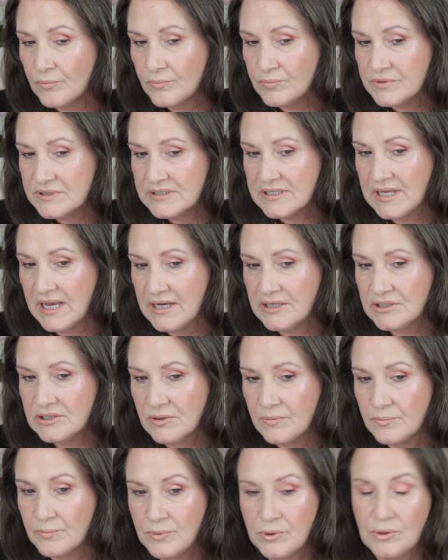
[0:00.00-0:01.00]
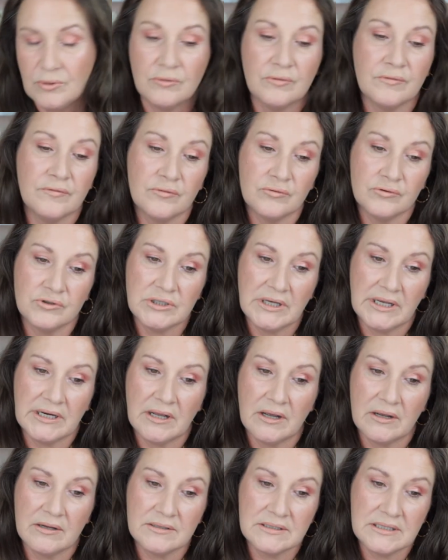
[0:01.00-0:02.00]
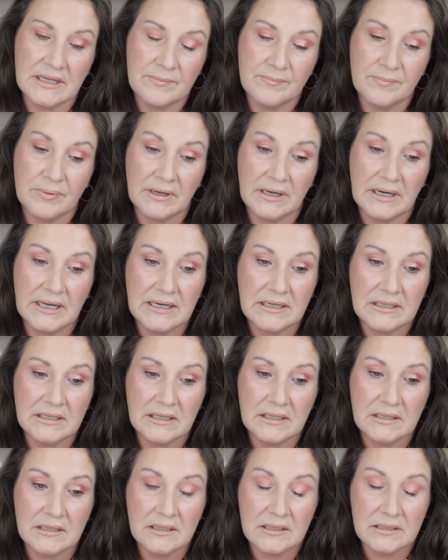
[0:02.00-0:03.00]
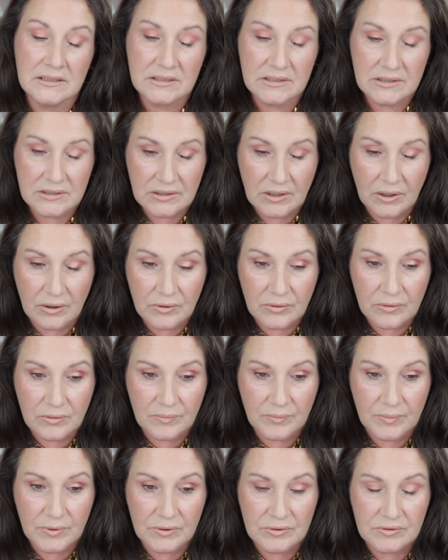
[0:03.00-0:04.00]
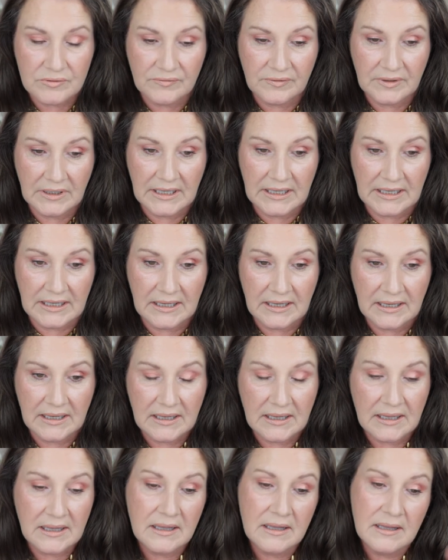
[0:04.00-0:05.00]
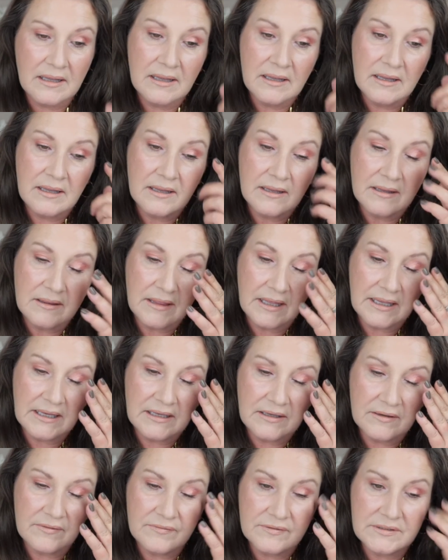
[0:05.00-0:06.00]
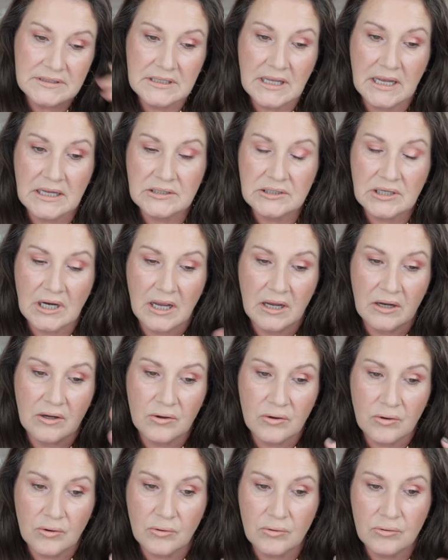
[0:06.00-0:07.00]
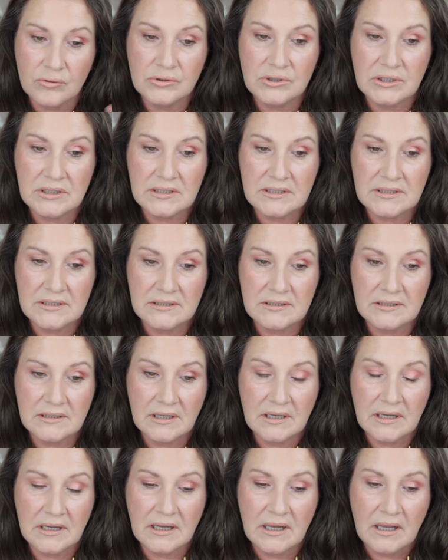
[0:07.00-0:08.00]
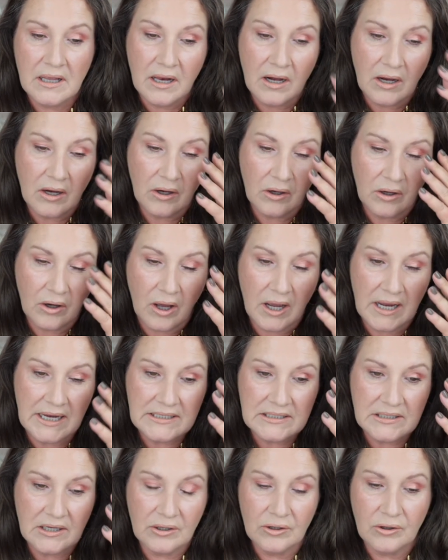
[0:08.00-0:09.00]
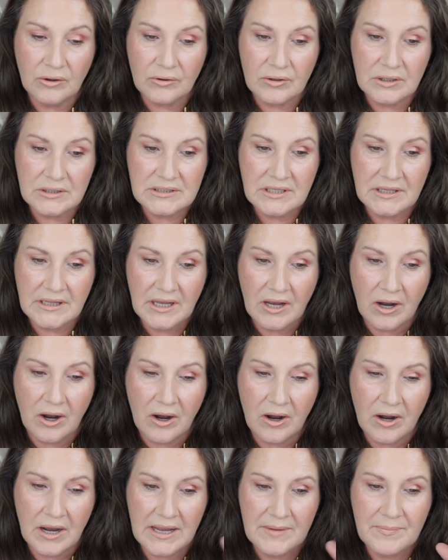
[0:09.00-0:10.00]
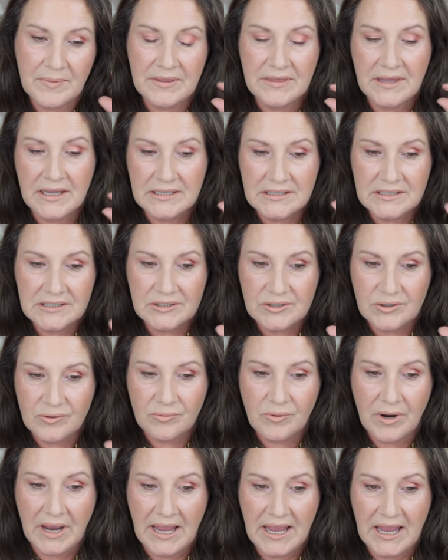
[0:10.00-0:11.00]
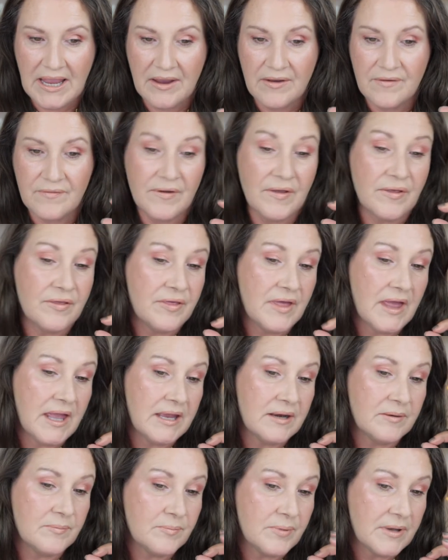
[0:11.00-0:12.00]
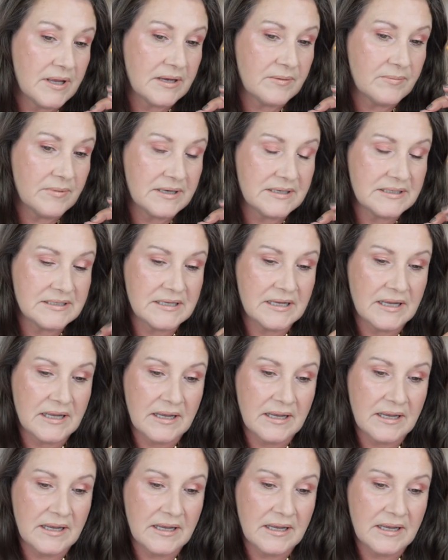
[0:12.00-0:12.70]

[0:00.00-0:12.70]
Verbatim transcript: Such beautiful shadows. They blended so beautifully. They give such a gorgeous light look to the eye, but they still have that pigment.